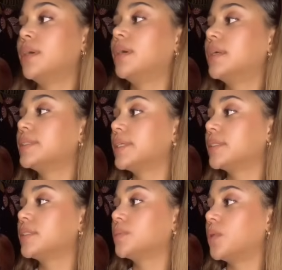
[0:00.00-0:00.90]
Let's get
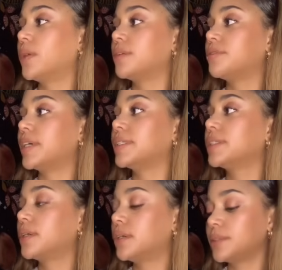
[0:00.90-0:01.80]
some more advice
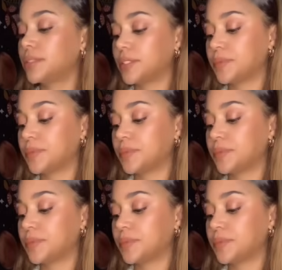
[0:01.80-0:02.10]
cards.